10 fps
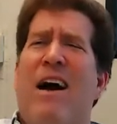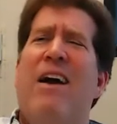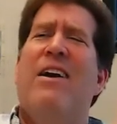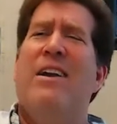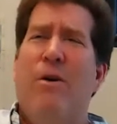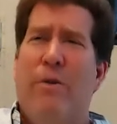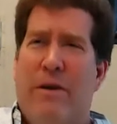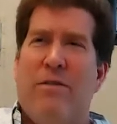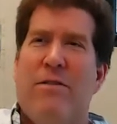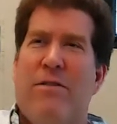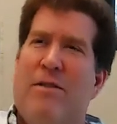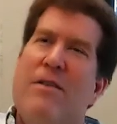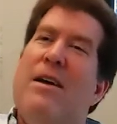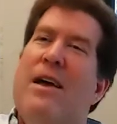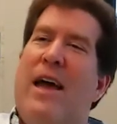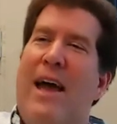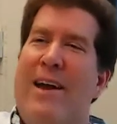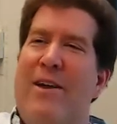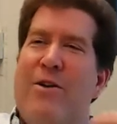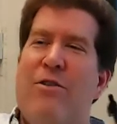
already know this, and you